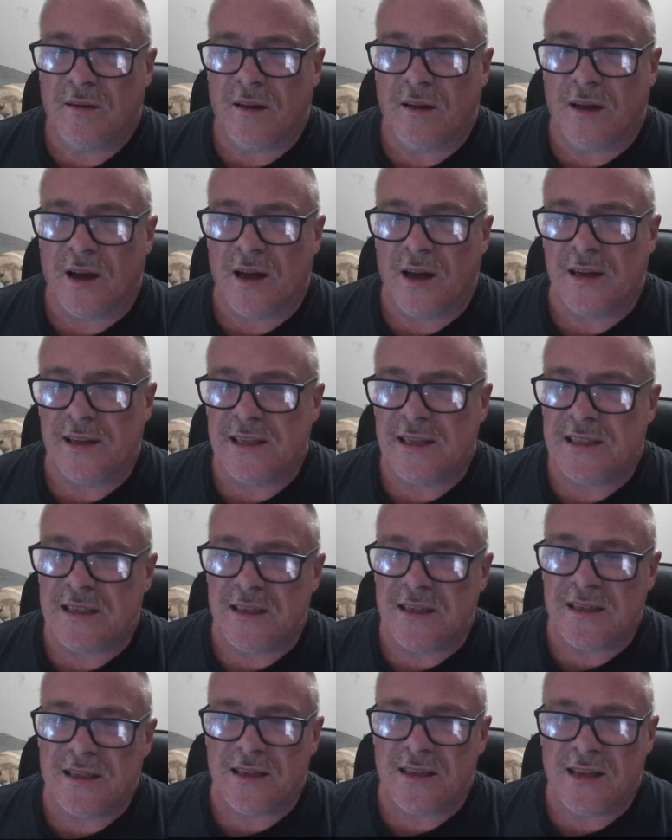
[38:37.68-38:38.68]
and
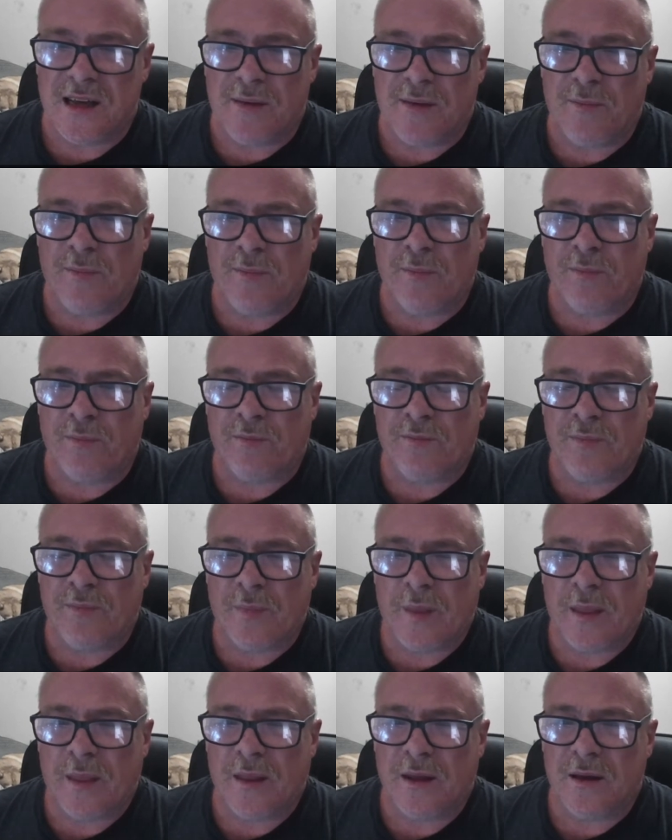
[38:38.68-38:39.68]
listen to them
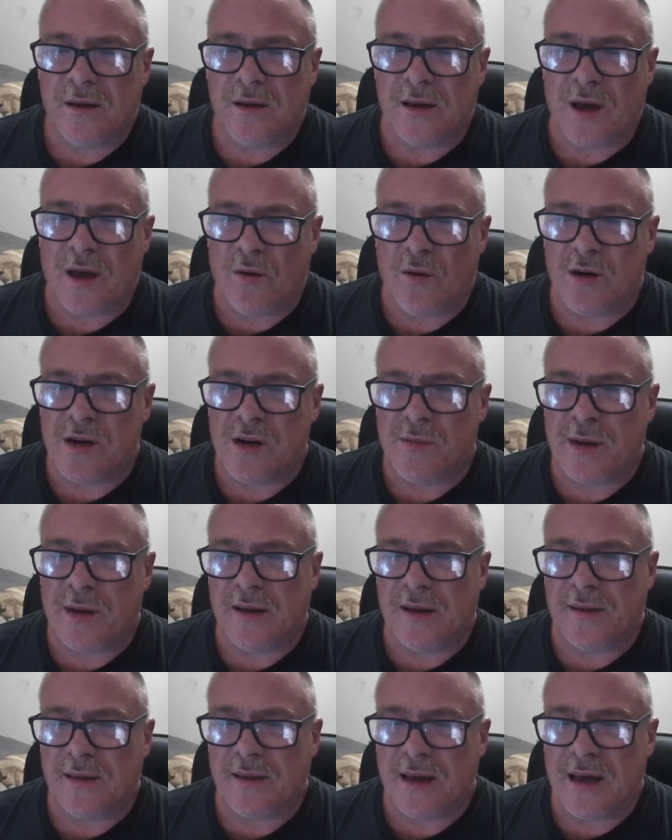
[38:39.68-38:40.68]
go on
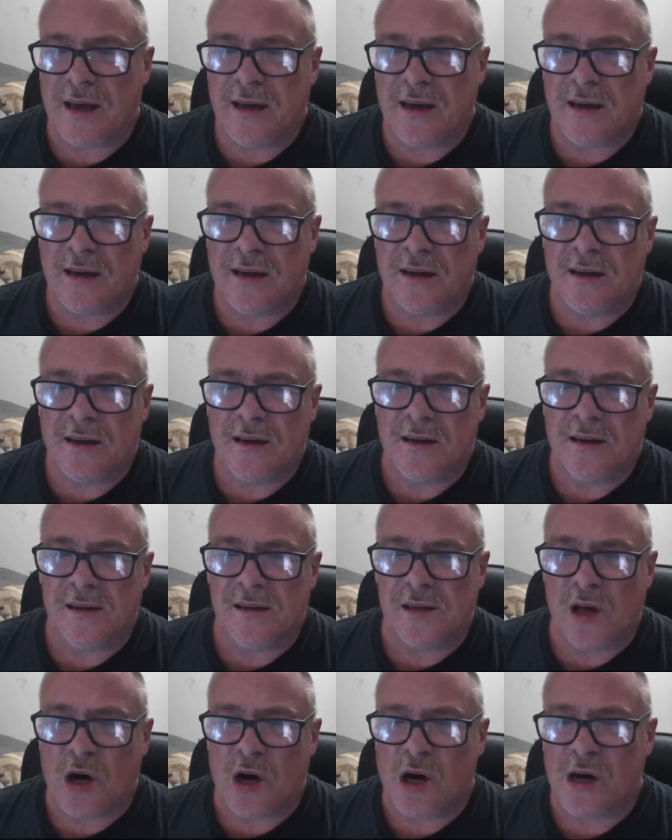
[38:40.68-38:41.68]
about their
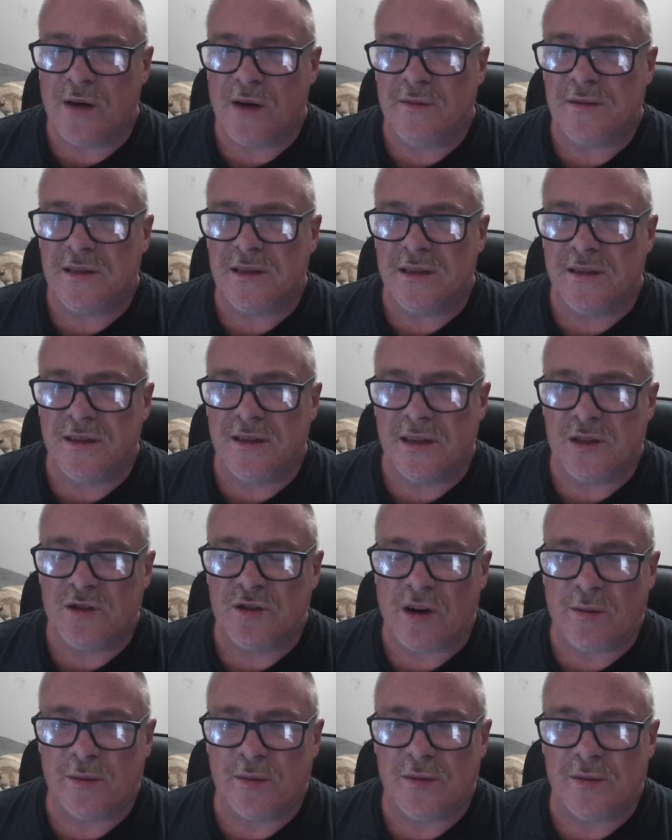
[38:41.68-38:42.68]
lives and the
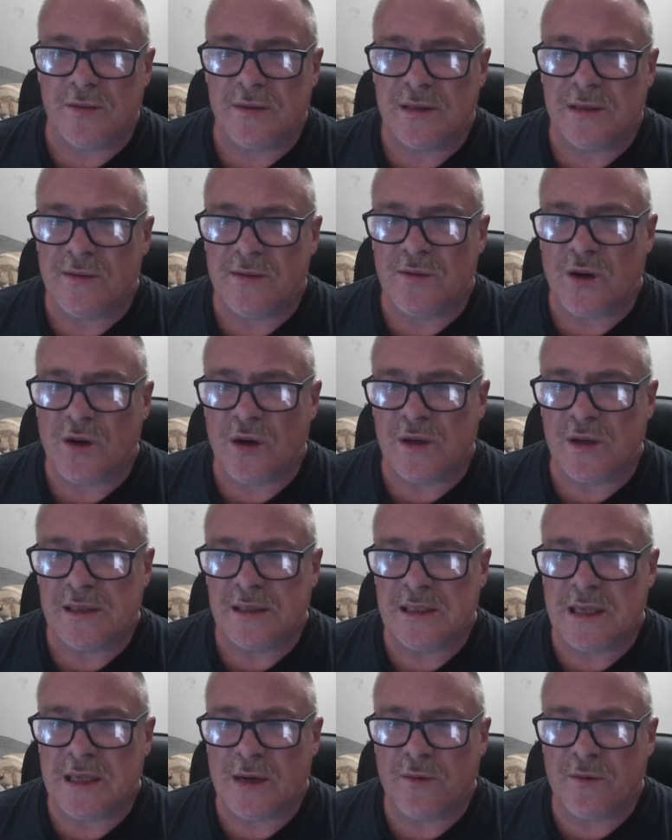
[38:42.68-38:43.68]
troubles they've got and
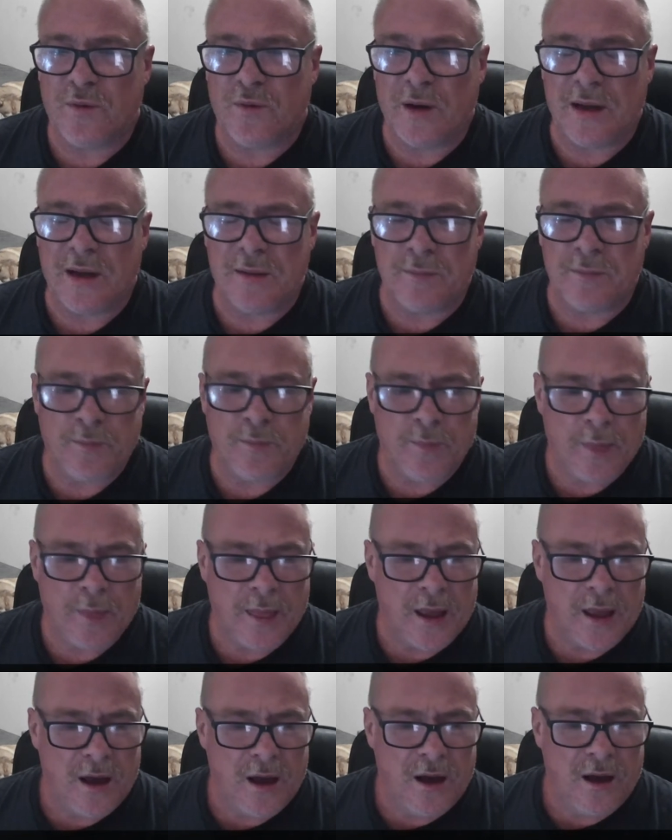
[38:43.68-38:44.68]
stuff when
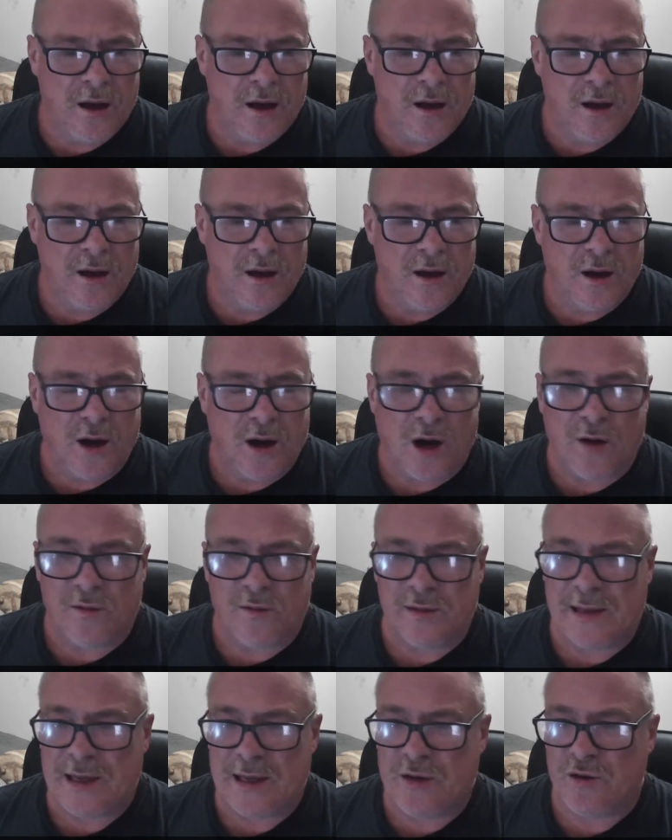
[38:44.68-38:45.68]
I've
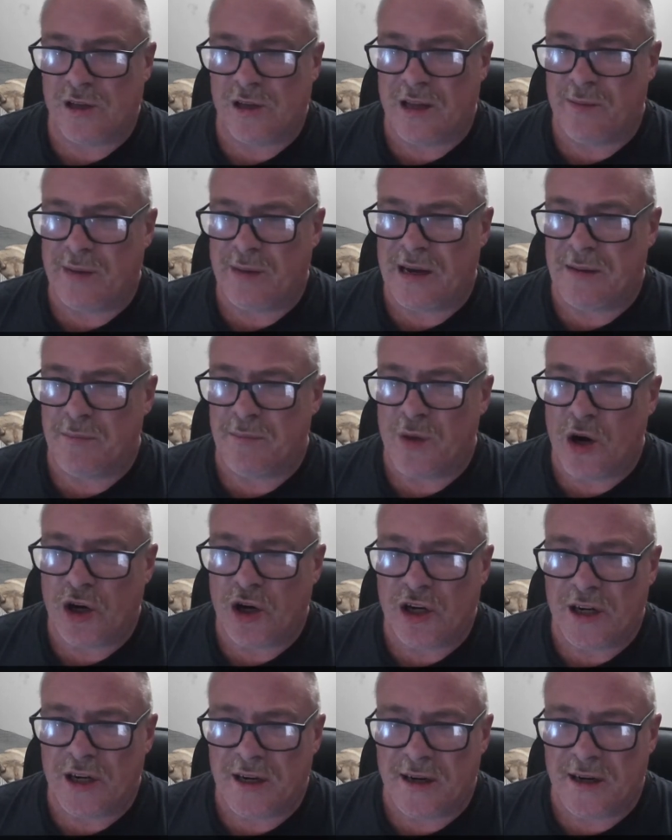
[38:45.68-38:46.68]
literally been
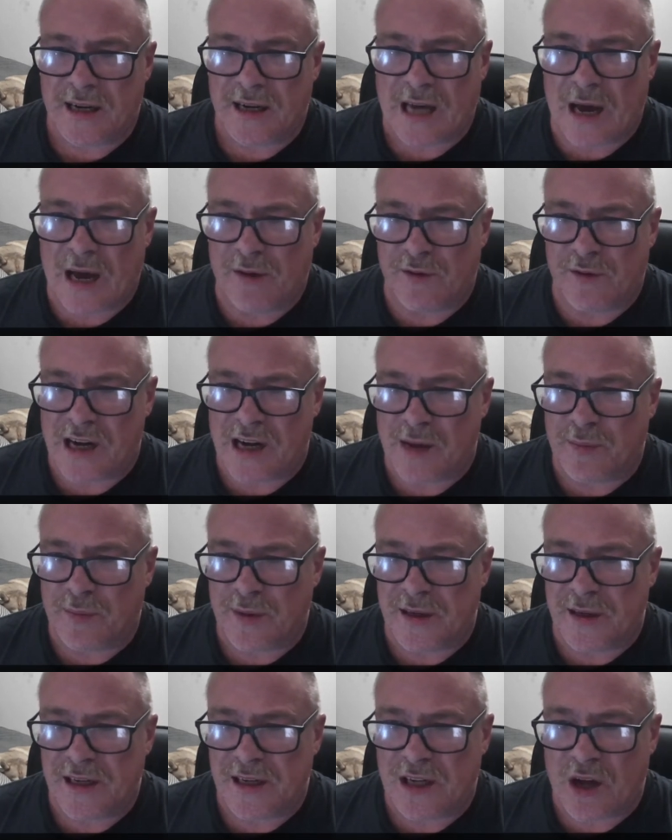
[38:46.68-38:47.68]
murdered, it covered up,
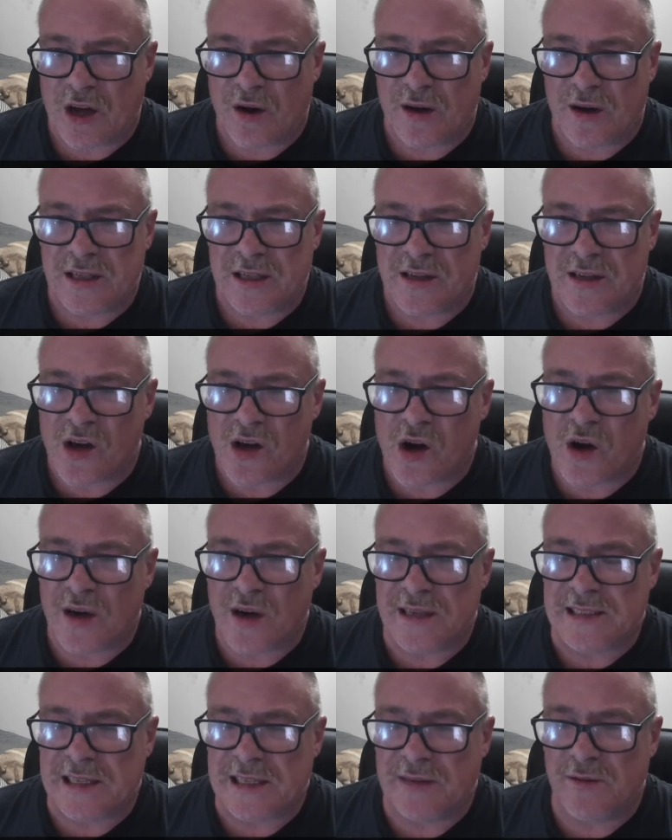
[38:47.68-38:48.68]
and it going to the
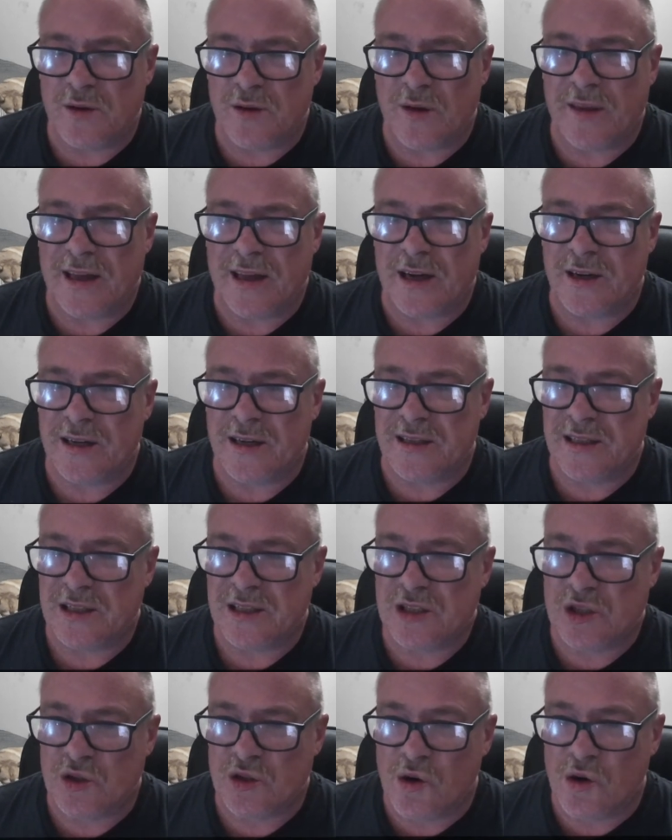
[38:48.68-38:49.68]
highest level, and they're going to
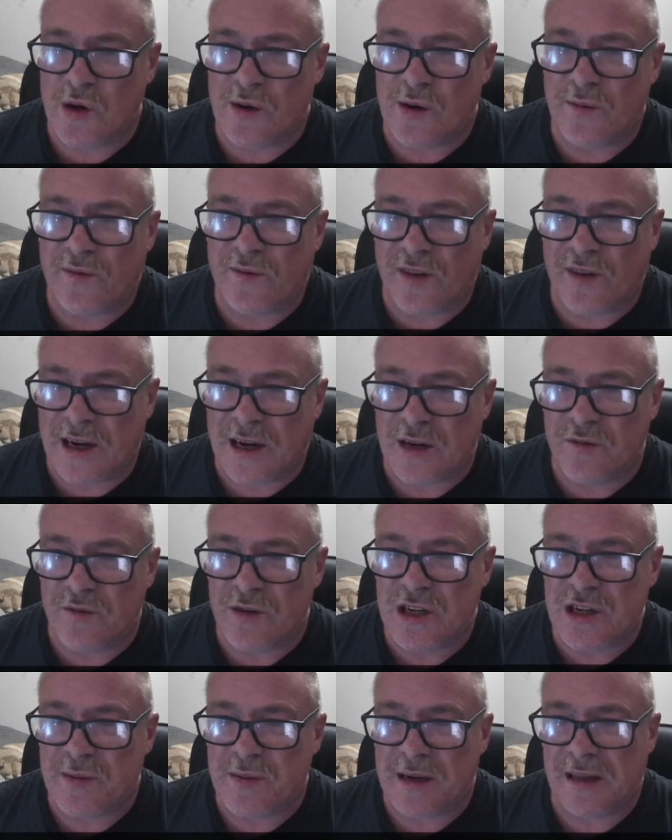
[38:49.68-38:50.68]
destroy fucking
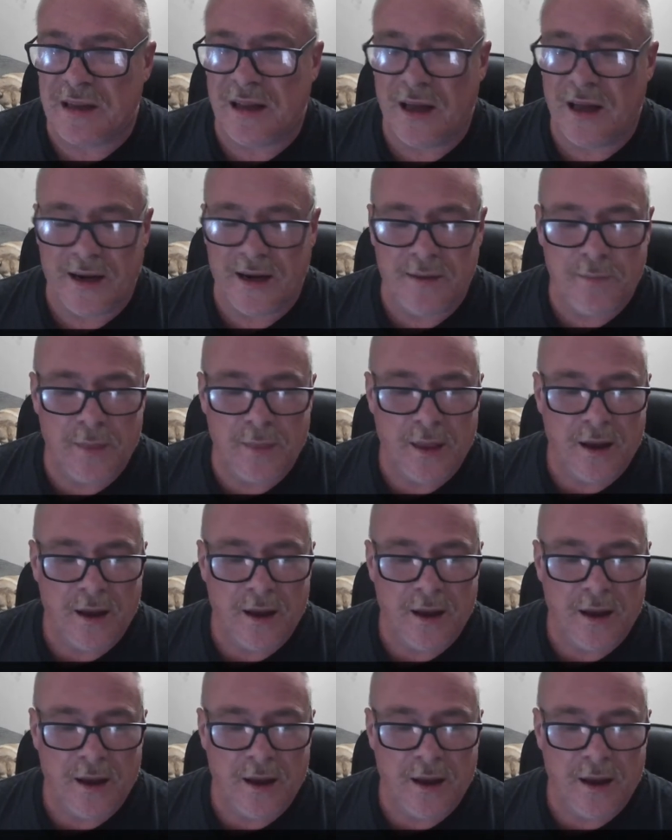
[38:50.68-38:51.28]
Rich Mclean.